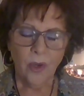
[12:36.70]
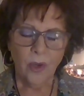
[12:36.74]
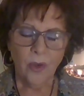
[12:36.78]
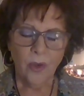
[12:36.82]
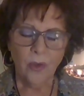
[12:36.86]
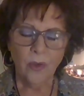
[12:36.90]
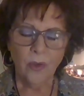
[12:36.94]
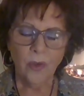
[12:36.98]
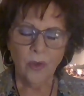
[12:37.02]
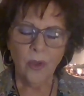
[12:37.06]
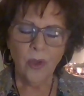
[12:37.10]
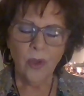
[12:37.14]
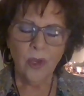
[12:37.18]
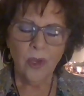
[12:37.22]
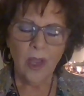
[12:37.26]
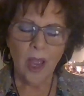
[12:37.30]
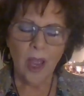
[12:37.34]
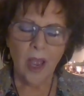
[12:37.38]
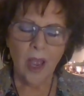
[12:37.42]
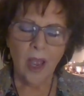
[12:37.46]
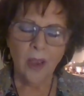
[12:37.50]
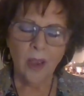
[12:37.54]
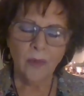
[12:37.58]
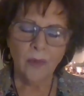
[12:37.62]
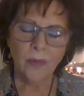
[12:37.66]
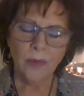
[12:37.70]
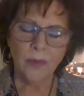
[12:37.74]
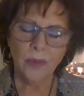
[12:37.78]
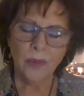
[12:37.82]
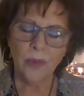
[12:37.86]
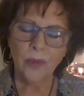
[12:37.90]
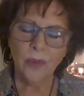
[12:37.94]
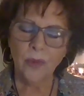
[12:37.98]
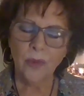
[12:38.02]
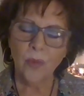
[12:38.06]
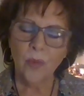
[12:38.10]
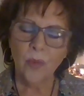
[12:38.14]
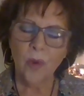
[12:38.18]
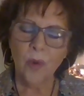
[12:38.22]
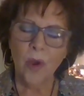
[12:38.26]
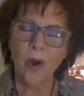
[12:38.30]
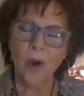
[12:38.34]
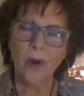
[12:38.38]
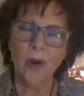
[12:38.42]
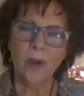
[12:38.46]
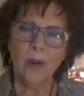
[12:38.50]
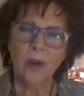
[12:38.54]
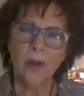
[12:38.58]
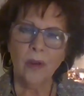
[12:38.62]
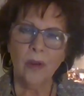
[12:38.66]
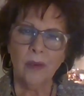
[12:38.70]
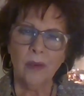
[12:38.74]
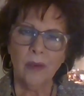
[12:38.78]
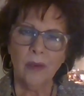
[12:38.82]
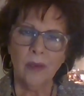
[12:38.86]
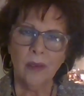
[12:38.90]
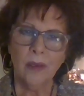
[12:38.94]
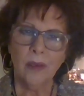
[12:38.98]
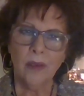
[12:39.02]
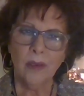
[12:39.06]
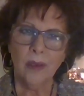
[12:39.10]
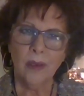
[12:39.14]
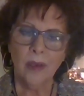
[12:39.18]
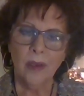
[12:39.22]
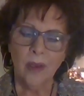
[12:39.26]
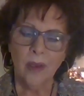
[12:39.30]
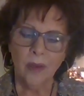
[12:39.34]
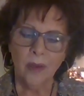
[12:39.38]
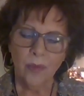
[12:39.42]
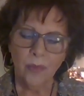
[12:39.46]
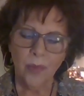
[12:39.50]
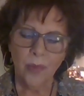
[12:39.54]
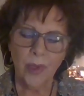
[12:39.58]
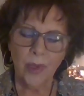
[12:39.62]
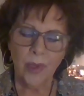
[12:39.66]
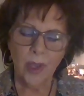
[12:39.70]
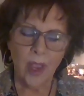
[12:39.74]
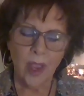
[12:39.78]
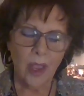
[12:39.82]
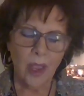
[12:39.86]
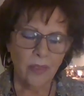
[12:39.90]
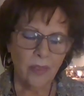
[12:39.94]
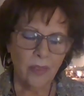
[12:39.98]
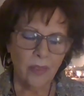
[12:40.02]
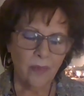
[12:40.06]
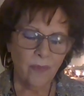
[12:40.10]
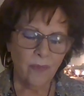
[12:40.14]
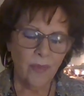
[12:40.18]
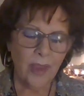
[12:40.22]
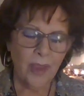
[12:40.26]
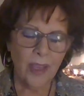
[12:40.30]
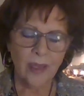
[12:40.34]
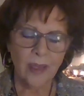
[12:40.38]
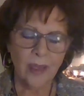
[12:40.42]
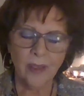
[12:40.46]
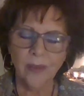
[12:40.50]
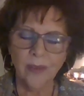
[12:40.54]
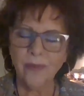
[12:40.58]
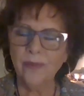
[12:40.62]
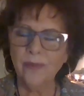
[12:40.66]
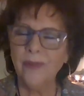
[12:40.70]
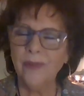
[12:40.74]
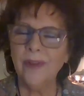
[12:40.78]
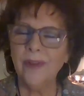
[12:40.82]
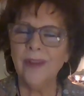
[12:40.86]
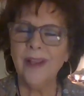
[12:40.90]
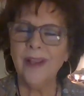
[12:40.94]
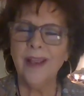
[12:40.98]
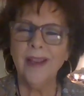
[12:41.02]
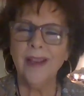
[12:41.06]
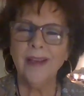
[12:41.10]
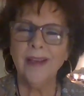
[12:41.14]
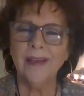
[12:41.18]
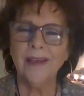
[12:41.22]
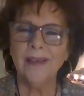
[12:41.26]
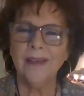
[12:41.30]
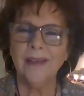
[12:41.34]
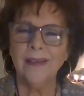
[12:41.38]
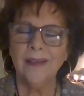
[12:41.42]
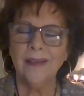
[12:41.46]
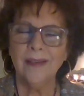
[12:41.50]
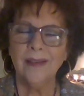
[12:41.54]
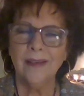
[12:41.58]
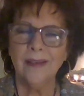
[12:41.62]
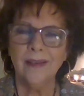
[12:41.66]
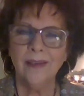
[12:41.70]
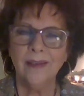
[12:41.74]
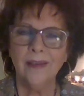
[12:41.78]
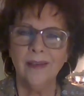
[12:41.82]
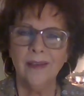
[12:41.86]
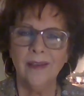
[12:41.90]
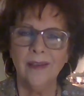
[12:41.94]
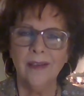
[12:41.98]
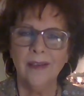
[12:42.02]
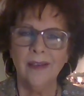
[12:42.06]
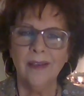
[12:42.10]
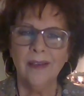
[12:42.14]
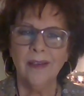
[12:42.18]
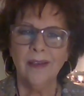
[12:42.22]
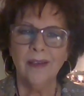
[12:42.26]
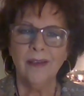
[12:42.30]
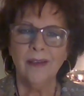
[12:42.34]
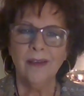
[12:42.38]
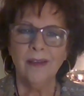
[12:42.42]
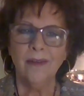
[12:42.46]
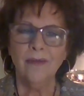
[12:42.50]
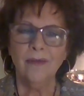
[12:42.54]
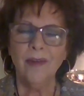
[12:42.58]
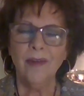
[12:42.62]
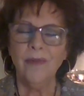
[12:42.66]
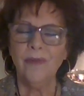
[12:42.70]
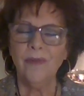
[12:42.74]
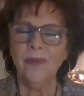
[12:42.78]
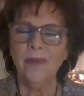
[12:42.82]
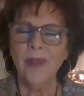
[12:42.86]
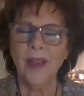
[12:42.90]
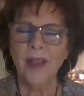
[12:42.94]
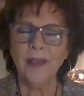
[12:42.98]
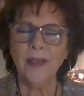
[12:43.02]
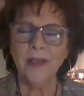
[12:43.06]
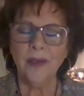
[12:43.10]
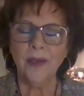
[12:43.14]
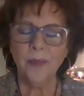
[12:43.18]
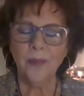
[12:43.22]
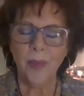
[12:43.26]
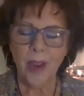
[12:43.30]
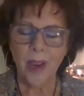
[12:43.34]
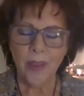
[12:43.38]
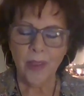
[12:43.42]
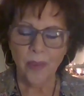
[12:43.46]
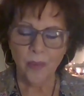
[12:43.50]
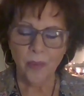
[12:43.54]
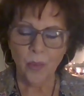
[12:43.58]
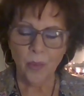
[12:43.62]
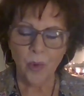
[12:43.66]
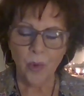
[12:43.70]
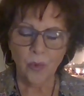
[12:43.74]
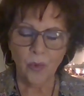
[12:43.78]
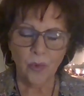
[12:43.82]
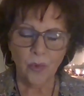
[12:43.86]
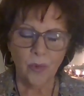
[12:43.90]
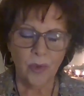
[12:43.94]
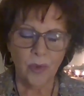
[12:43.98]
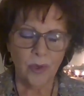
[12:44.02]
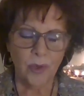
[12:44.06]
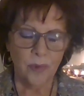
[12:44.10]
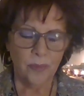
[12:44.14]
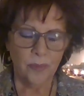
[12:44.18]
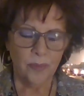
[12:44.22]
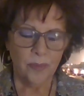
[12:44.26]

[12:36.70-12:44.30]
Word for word: You look out to the water beyond the veil of light reflected by the moon.